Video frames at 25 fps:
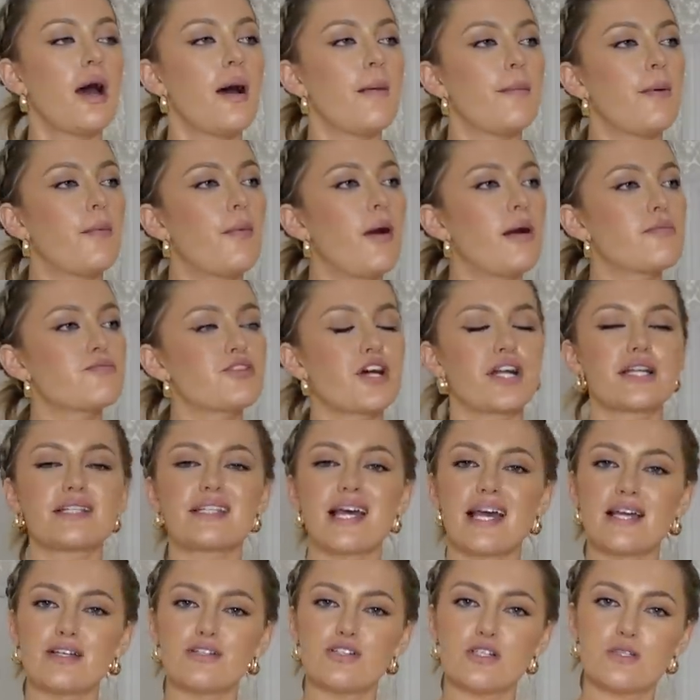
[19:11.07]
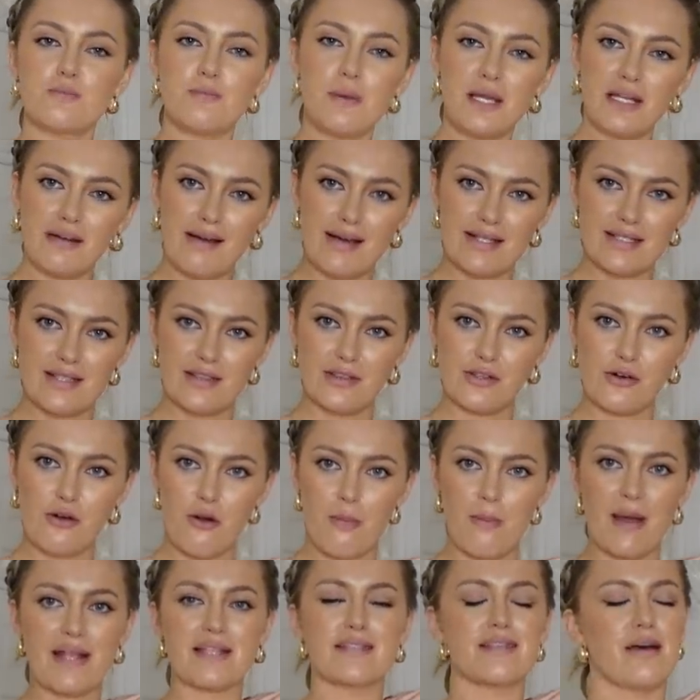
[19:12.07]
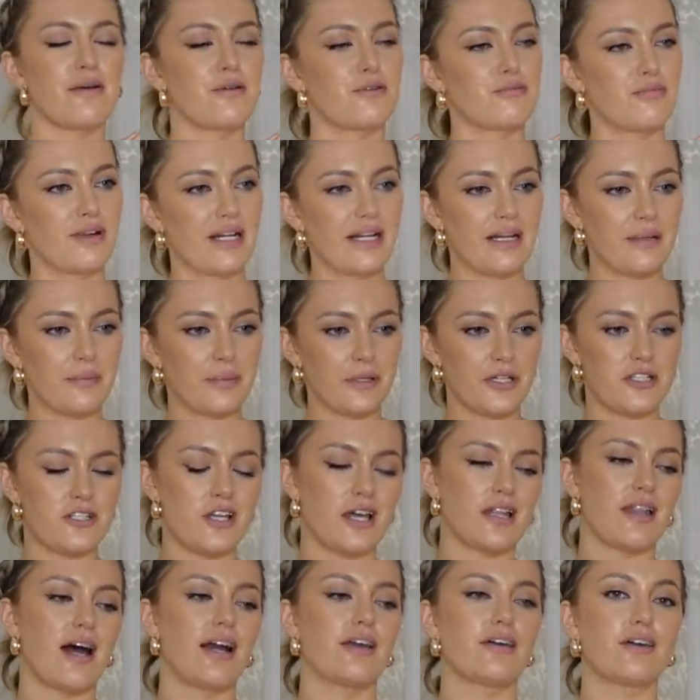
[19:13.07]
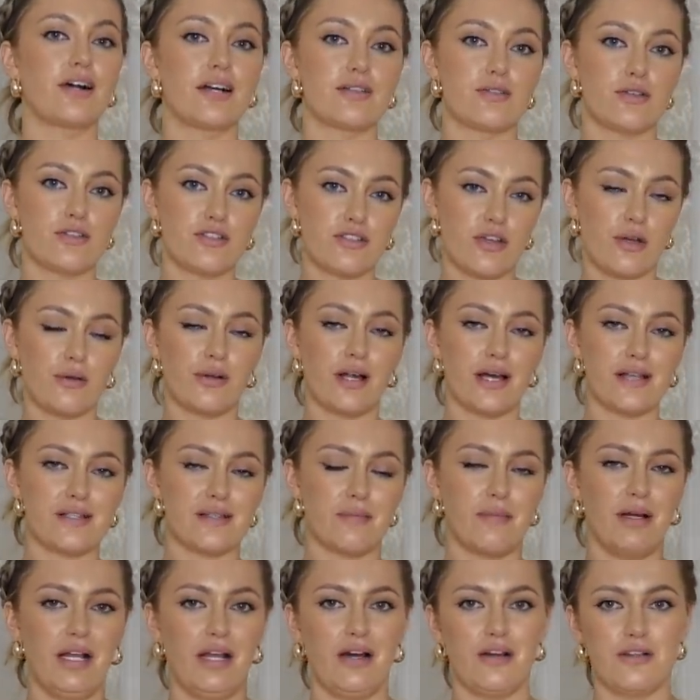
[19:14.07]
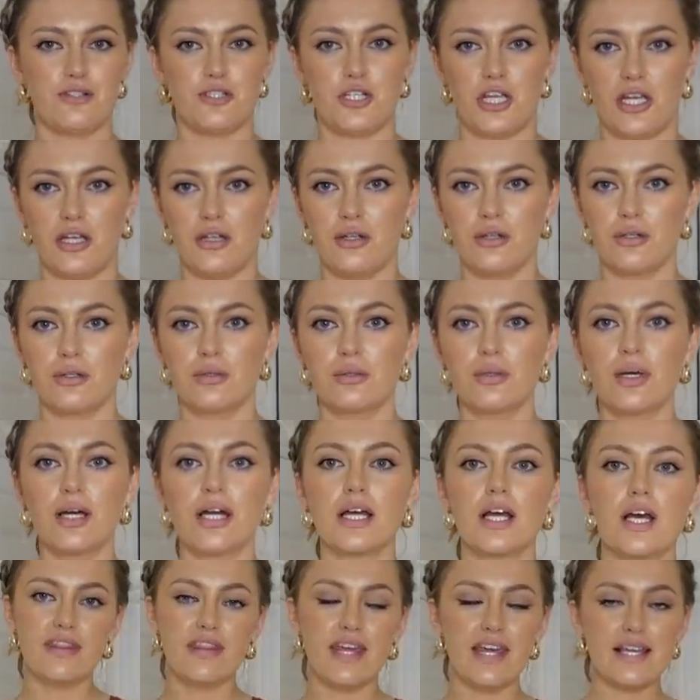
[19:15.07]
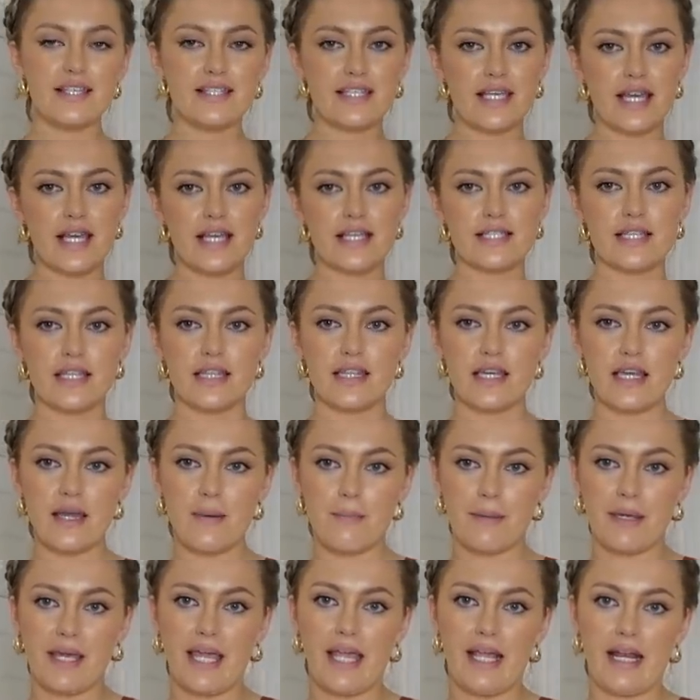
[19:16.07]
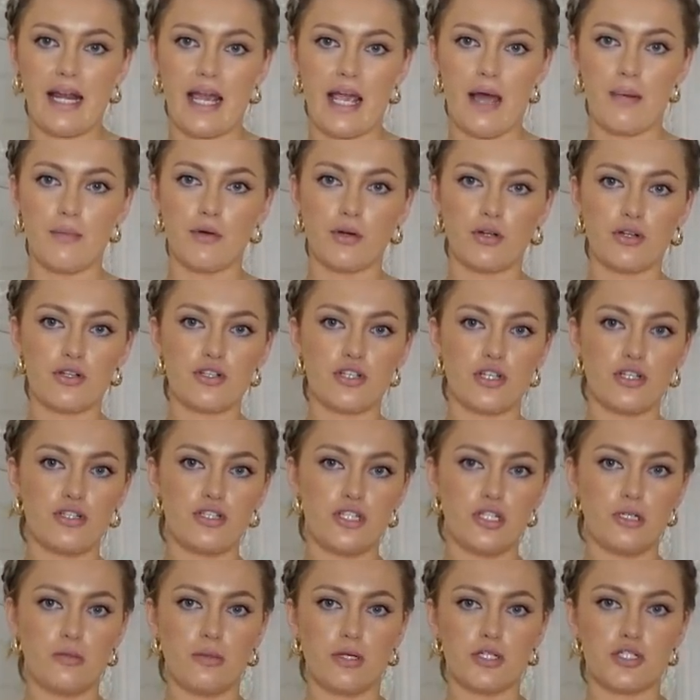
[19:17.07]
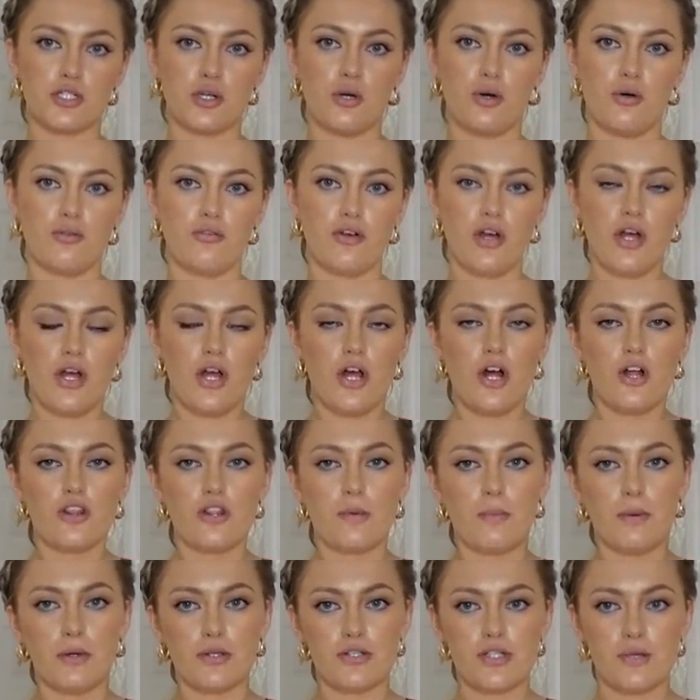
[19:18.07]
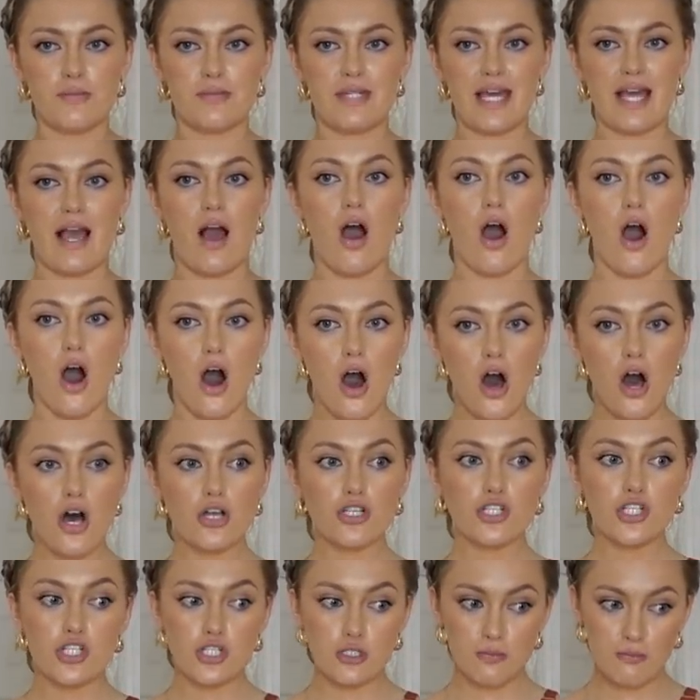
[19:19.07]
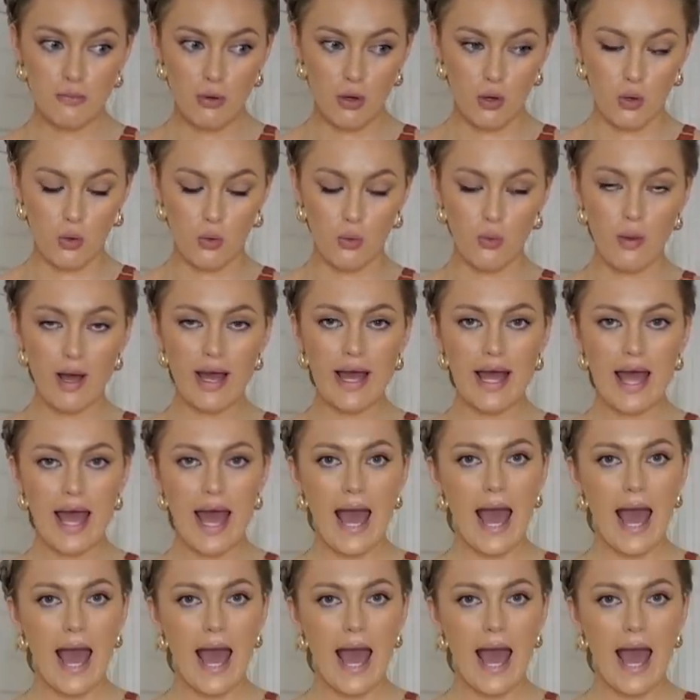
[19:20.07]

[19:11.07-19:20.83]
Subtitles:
But what I'm trying to say is just be nice in the comments. I would really appreciate that. You guys are so nice at my last Shein haul. This is the bikini. I'm not going to show you too much of the bottoms. They are small.